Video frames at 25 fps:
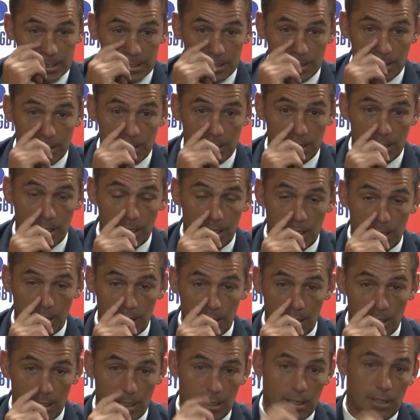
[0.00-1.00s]

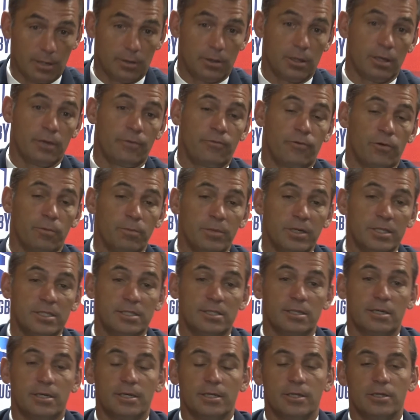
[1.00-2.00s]
And I think from his
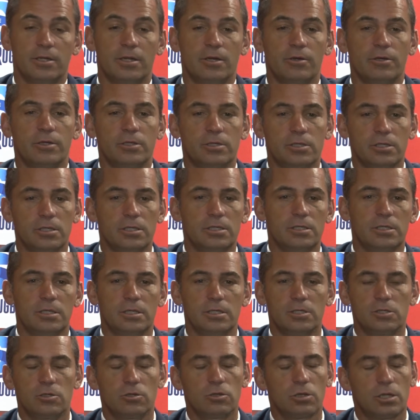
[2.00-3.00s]
side, you know,
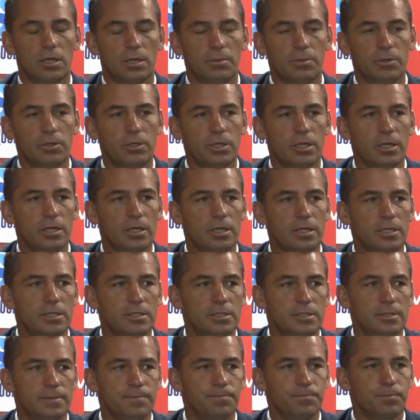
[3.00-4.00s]
he's contributing and
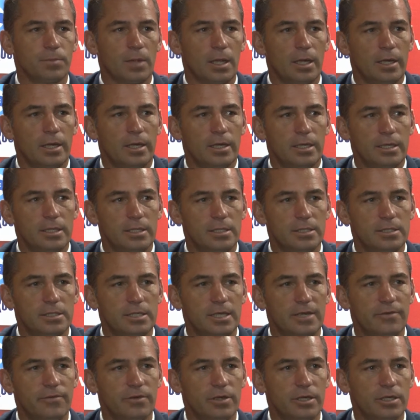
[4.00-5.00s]
he's
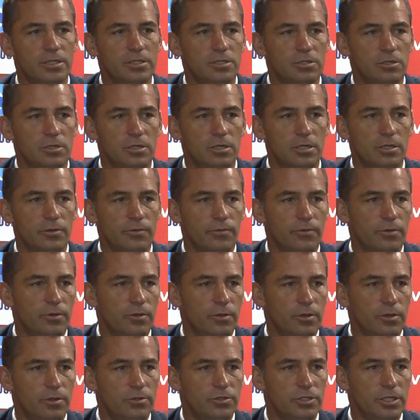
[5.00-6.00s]
giving his heart
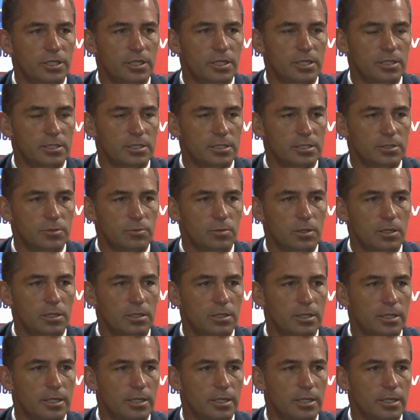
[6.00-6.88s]
to the Cheetahs as well.